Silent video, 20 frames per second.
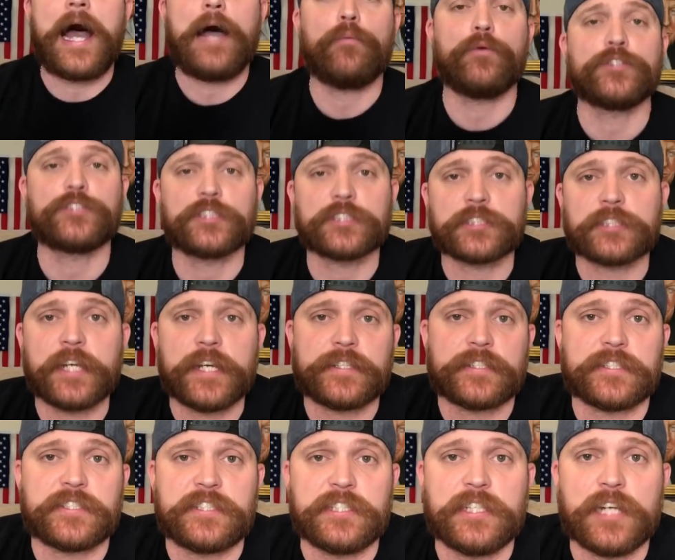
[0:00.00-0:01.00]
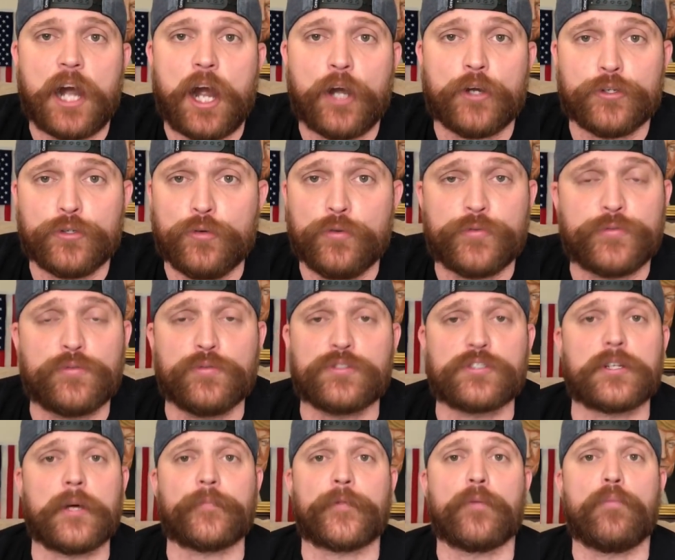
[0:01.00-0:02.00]
I would just like to see our youth do
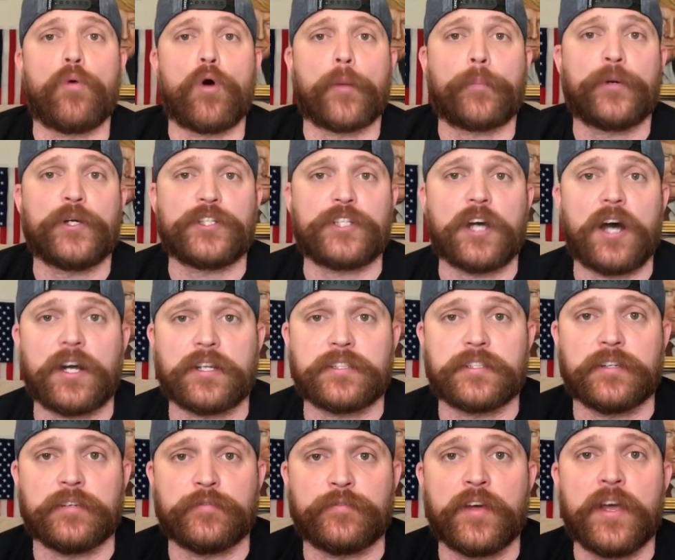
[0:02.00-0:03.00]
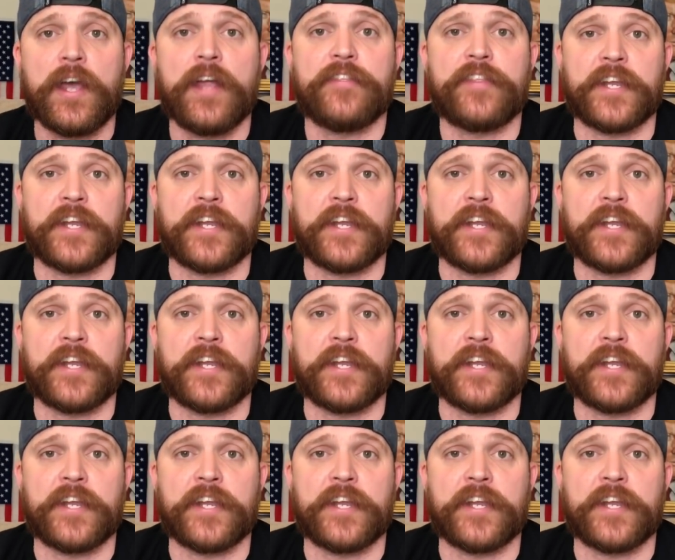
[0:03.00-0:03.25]
something more productive